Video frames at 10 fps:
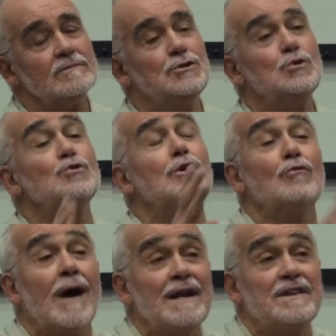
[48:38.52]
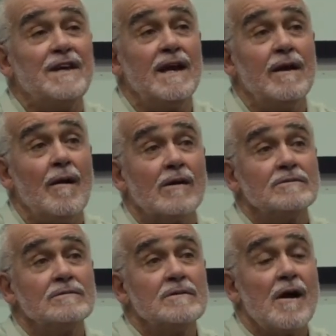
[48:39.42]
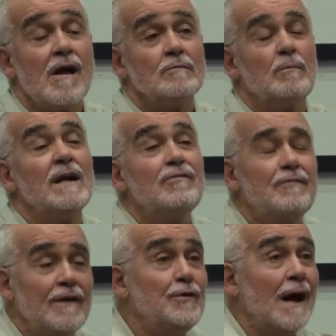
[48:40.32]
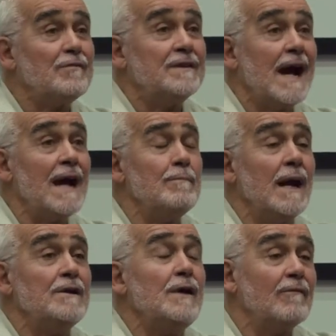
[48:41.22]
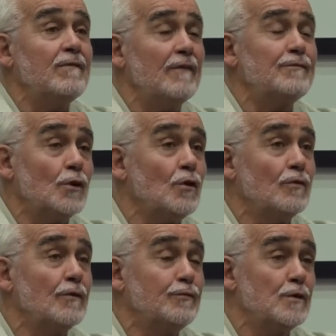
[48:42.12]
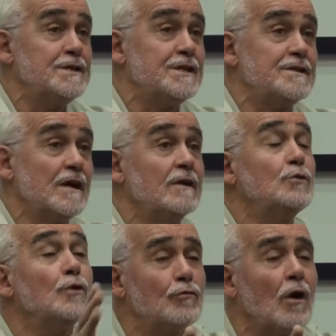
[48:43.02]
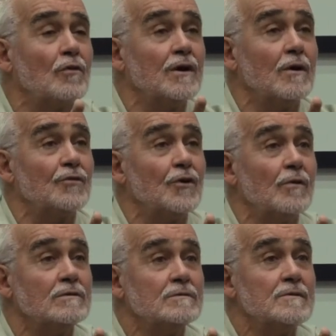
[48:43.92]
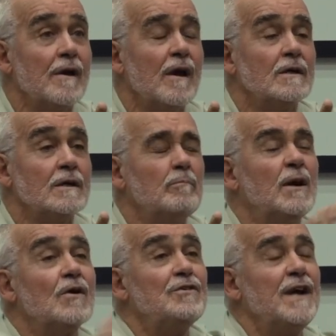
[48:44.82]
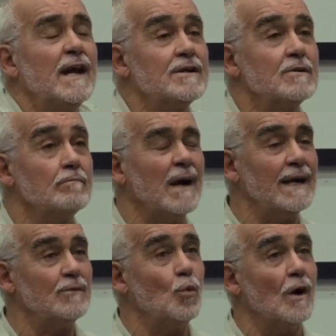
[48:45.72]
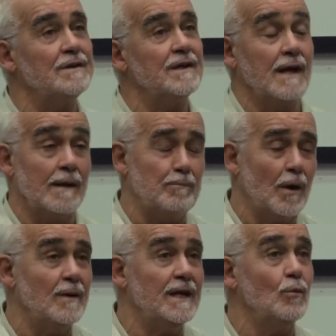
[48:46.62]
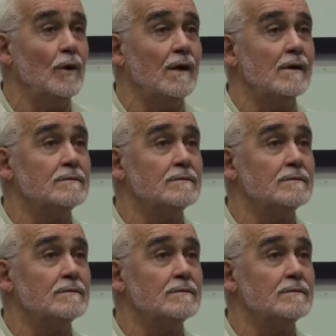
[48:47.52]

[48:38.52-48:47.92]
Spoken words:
do the right thing, but if you have time and you have leftover footage, do the wrong thing also. Because the editor might want it, and probably he will.